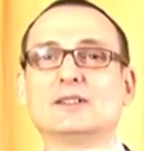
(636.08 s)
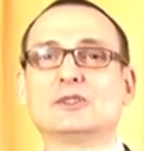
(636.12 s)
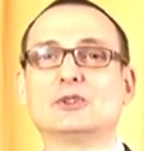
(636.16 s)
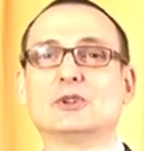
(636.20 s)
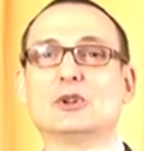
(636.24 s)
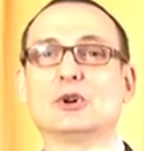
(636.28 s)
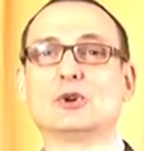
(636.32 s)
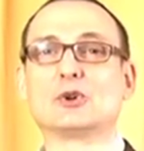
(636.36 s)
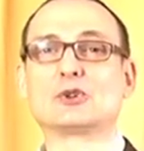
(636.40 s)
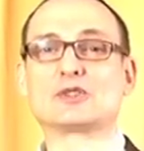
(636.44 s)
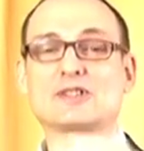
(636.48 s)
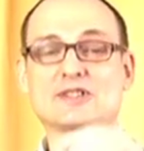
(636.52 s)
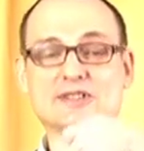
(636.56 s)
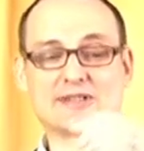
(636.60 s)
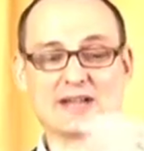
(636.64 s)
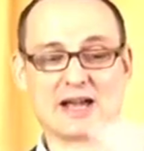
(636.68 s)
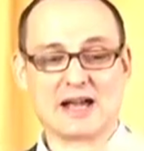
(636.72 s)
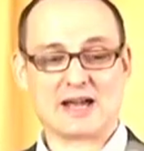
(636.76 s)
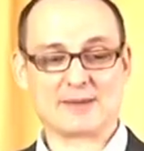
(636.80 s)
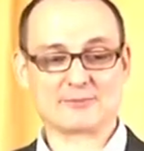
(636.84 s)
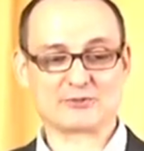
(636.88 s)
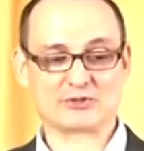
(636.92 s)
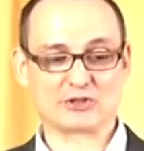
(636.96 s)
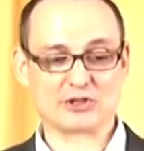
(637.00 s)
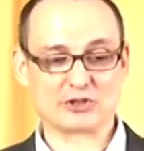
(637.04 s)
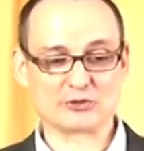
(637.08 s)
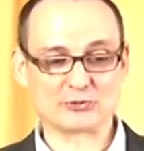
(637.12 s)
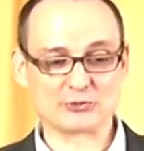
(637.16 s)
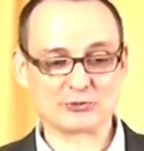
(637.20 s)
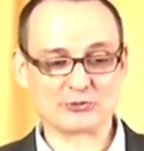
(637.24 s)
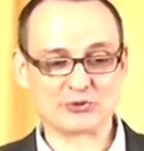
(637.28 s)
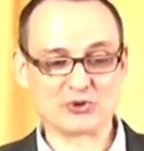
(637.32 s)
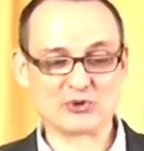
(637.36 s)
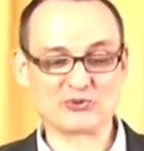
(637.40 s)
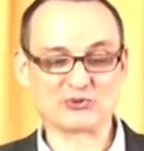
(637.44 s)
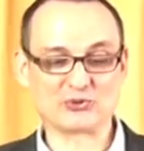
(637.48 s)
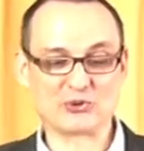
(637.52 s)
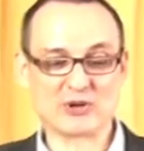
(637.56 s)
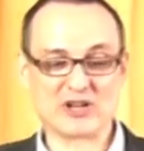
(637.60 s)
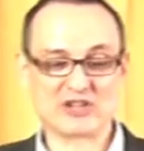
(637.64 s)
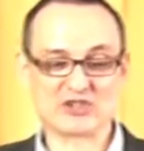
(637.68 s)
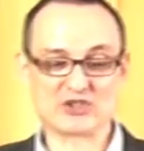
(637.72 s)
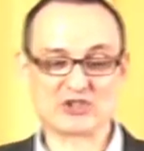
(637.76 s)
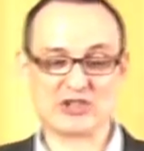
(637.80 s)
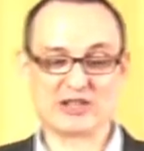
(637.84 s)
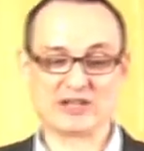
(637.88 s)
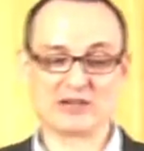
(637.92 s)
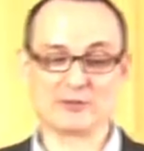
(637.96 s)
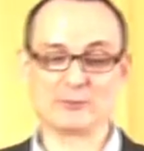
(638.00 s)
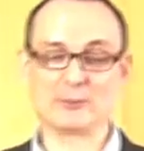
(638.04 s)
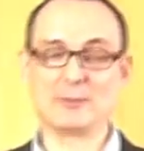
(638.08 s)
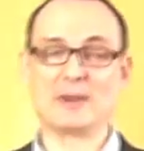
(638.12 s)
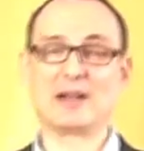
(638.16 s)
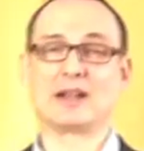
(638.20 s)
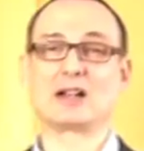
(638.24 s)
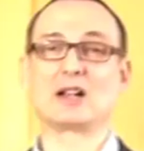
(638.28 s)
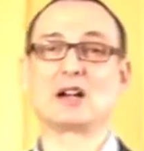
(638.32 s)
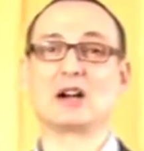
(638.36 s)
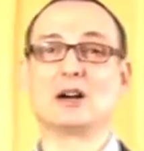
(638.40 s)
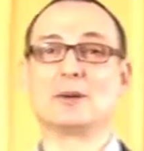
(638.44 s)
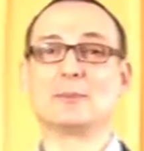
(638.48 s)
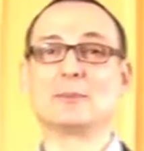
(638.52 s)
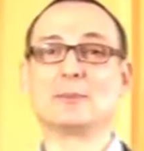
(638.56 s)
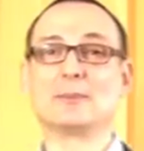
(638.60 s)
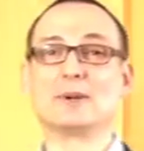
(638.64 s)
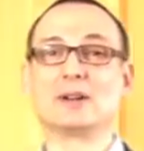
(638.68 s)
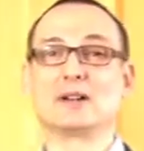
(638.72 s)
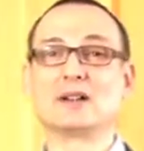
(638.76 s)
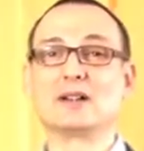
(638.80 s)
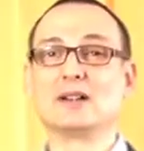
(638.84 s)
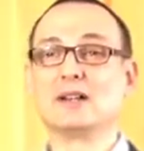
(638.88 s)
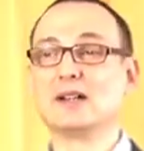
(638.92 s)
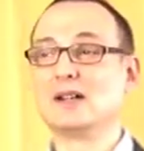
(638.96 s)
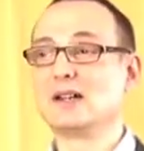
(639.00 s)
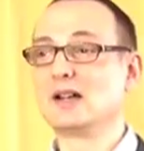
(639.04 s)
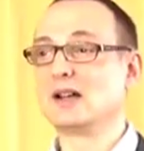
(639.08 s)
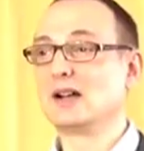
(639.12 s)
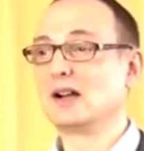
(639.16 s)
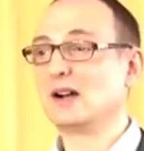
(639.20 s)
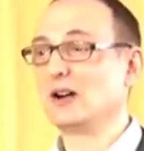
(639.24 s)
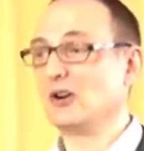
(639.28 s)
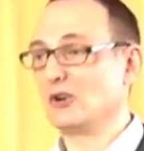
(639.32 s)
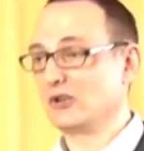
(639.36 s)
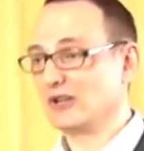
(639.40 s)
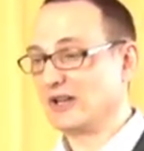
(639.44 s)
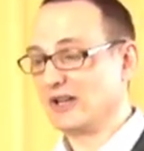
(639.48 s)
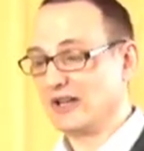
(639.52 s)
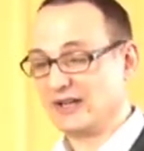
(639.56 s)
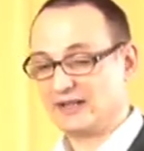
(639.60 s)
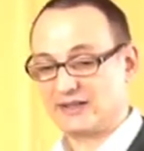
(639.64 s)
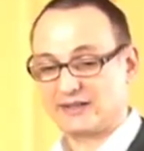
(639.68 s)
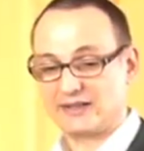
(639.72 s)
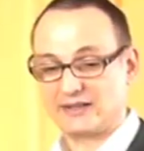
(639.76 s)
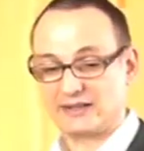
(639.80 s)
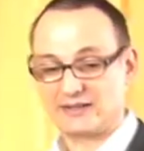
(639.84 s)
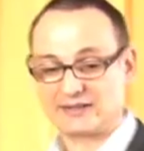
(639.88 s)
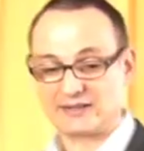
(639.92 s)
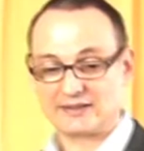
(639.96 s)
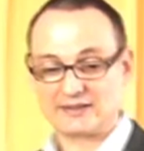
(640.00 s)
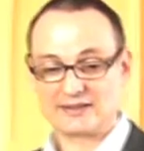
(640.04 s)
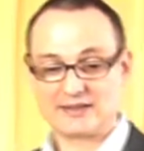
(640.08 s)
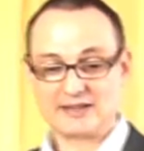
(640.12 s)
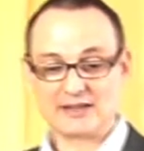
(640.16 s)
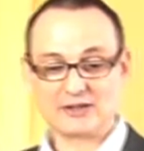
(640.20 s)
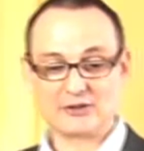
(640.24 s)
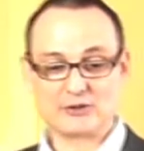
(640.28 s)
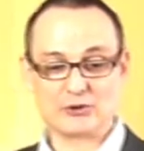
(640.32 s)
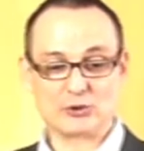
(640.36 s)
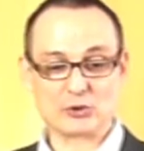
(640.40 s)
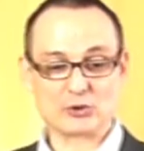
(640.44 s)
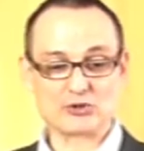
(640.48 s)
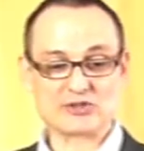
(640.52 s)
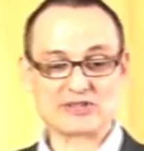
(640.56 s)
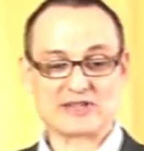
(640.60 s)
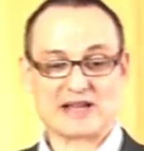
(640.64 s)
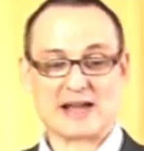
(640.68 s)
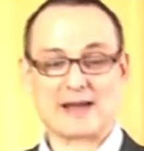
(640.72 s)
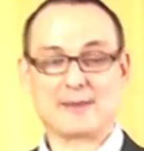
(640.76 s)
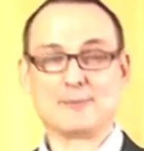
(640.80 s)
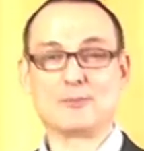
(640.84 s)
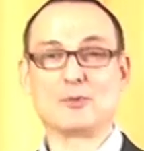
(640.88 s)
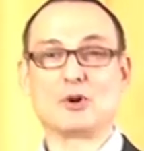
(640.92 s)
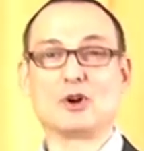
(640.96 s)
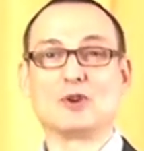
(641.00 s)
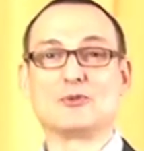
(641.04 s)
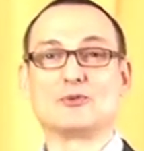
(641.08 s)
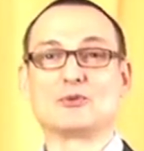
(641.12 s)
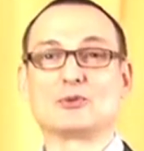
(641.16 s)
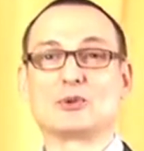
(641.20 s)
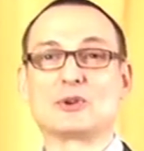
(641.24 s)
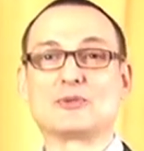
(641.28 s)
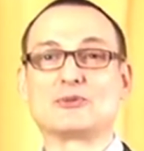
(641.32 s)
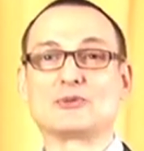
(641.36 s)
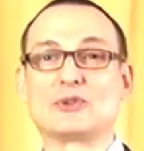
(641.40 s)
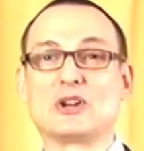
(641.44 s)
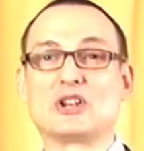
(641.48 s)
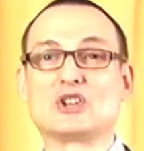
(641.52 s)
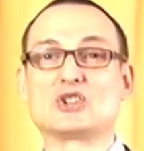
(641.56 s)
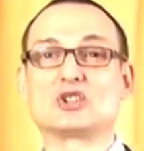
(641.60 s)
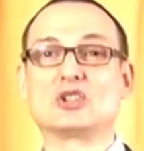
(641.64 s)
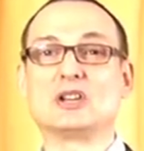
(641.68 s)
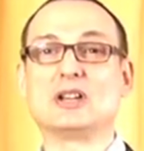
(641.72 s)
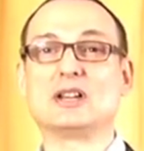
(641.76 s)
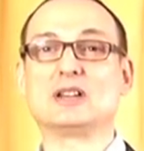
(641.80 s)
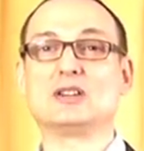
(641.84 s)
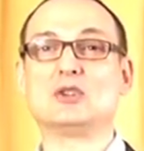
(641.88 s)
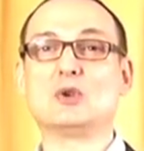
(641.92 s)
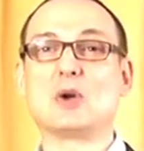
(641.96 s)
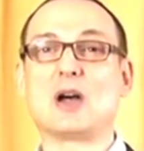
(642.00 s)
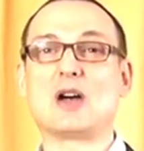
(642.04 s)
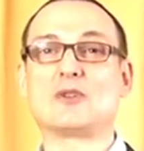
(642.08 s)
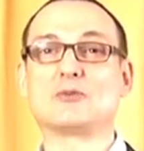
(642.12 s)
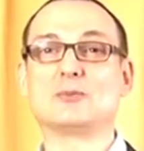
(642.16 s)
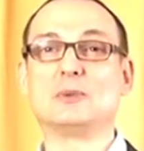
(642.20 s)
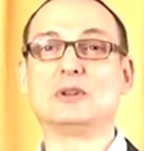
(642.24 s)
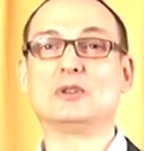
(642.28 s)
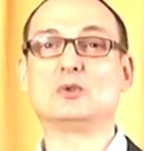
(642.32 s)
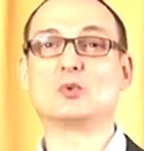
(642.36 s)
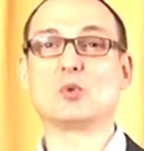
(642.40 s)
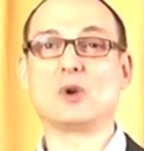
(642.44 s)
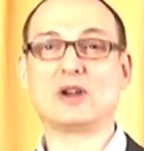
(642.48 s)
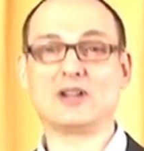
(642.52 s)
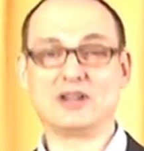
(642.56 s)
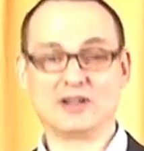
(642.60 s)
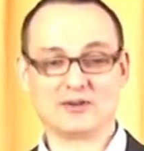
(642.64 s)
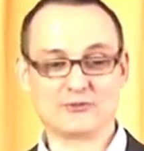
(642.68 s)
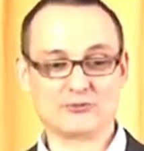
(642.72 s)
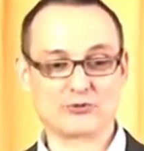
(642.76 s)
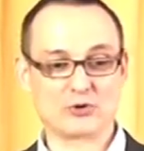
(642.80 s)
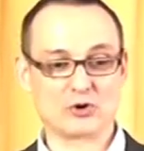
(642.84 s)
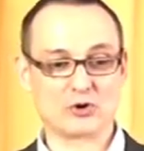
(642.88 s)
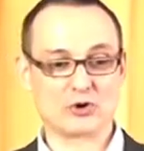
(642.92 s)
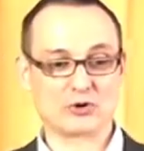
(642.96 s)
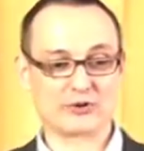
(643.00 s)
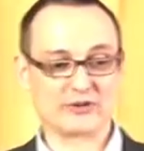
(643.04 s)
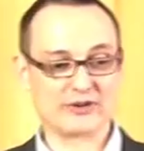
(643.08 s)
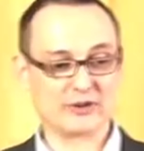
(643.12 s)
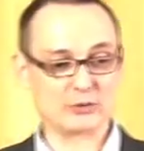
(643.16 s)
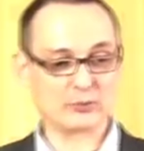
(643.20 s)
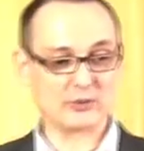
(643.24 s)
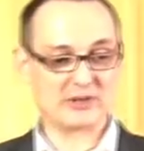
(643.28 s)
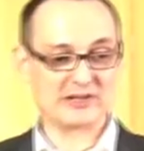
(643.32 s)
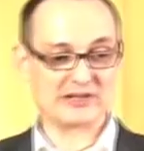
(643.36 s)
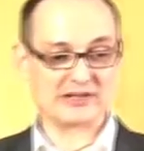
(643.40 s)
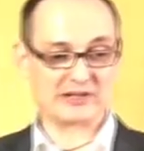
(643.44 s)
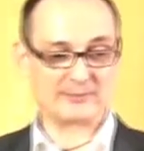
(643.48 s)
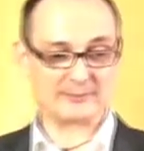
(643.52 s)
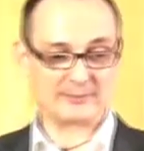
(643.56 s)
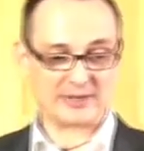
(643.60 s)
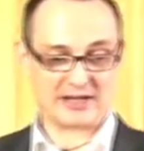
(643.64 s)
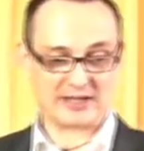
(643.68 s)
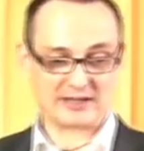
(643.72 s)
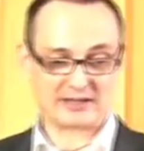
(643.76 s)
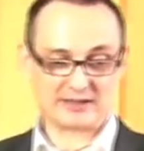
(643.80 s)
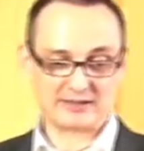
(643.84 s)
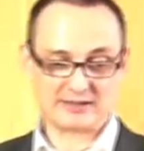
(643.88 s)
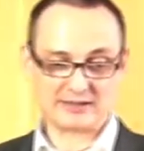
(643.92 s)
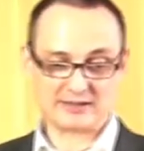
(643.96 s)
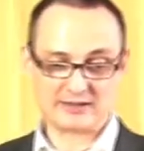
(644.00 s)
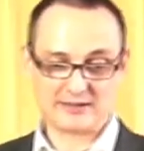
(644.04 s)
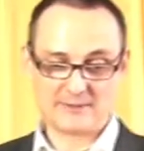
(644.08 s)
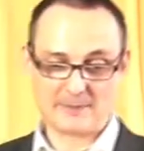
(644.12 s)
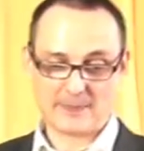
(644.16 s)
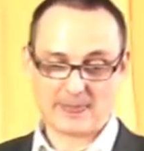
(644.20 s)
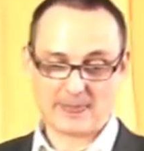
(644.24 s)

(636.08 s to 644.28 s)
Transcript: those times of refreshing may come again. Those times of refreshing you have been waiting for, they will come back.